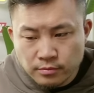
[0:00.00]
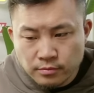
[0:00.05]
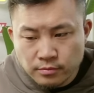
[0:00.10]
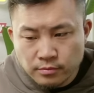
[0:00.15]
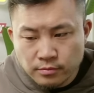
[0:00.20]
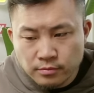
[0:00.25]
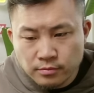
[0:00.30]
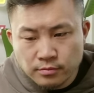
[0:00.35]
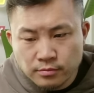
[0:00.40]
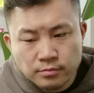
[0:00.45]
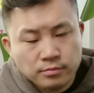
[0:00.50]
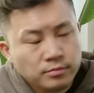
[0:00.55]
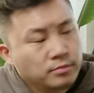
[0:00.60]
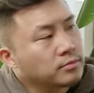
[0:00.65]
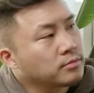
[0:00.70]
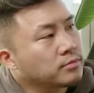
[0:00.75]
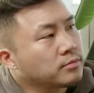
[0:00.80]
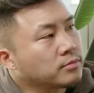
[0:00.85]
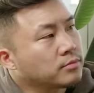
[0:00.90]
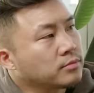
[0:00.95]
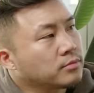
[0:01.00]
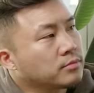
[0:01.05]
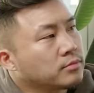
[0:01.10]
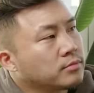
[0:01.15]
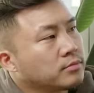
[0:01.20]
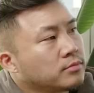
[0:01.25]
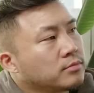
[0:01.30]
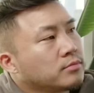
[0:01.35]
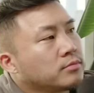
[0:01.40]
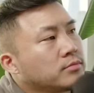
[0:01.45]

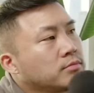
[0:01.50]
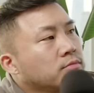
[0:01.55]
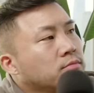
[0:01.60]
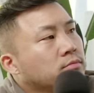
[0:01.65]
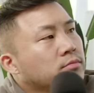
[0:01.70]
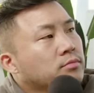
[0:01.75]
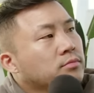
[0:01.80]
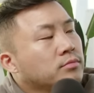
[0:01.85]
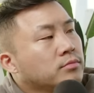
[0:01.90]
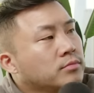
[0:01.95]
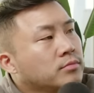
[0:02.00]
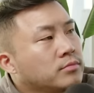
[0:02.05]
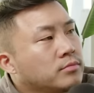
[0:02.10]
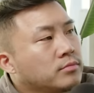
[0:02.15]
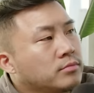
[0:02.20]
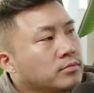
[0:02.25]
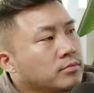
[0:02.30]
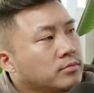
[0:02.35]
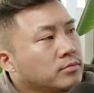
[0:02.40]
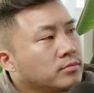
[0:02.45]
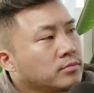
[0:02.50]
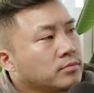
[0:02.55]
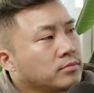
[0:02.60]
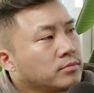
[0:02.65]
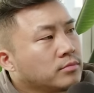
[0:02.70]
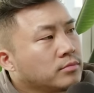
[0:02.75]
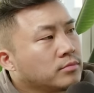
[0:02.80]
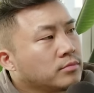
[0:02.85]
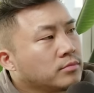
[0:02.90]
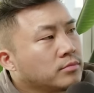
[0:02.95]

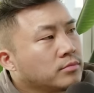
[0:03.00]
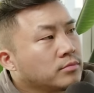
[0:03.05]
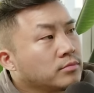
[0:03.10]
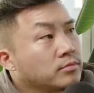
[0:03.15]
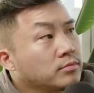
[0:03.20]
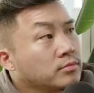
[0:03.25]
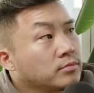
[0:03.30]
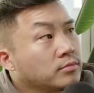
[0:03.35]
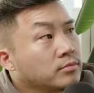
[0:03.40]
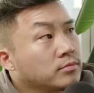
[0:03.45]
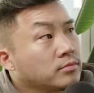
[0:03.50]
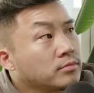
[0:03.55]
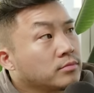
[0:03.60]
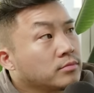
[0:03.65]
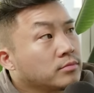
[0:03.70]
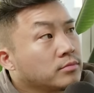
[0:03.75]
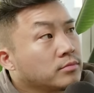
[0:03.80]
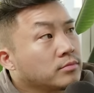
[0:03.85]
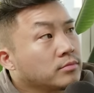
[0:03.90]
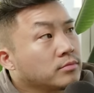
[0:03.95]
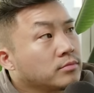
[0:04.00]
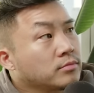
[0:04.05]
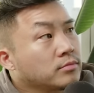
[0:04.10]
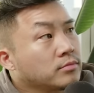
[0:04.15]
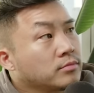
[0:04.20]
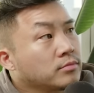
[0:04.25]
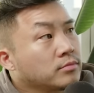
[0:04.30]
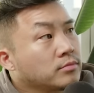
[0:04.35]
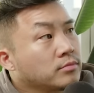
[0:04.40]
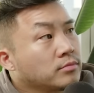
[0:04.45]

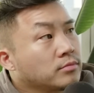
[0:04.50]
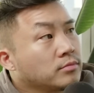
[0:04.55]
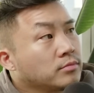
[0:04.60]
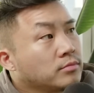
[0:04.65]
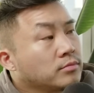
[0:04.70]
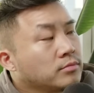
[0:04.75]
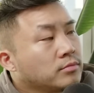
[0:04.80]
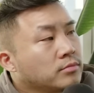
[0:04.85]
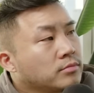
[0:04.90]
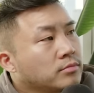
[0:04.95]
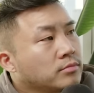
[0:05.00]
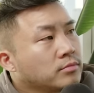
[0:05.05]
(not speaking)